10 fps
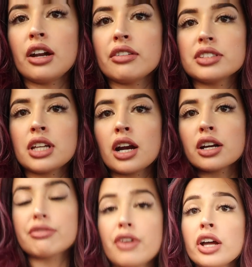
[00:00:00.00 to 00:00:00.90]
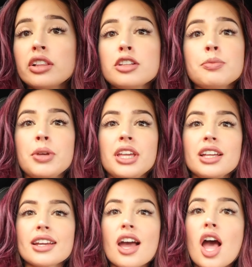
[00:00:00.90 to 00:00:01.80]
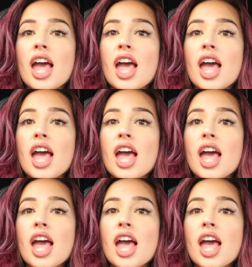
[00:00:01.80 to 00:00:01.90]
kind of dark violet pink,